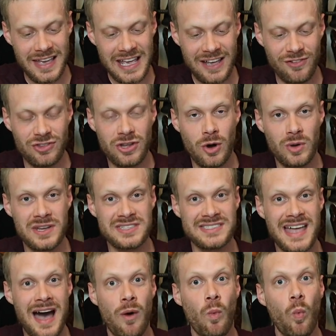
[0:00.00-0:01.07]
even though it is
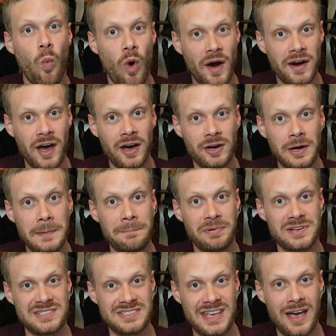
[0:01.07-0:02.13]
not
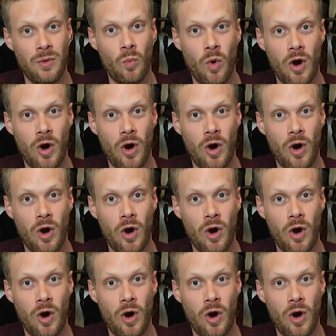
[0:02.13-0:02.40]
100%